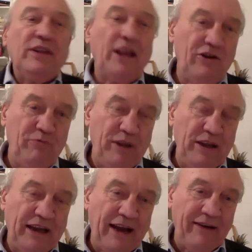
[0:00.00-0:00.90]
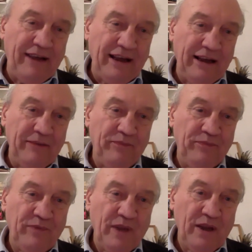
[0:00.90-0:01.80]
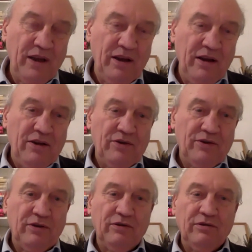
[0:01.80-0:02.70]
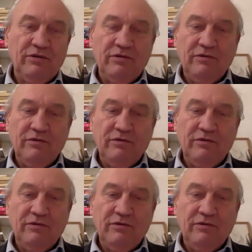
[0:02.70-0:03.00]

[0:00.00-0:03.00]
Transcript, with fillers: that you've been carrying. So,